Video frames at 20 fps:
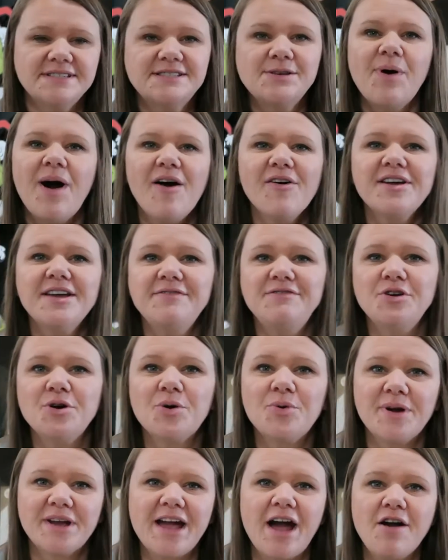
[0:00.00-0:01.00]
So I'll give you
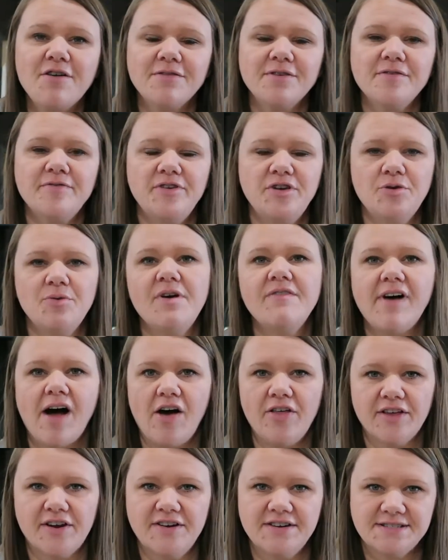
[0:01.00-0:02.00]
a quick overview of
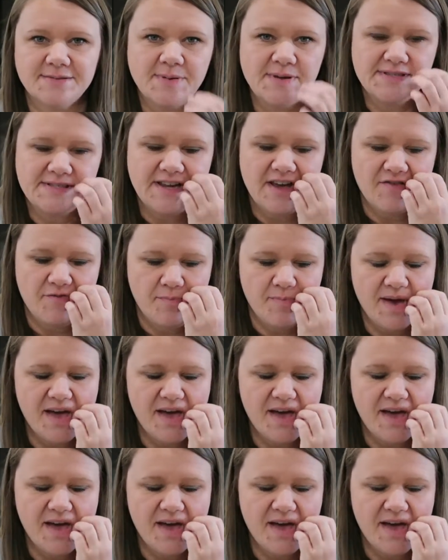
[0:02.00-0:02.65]
all the Christmas stuff,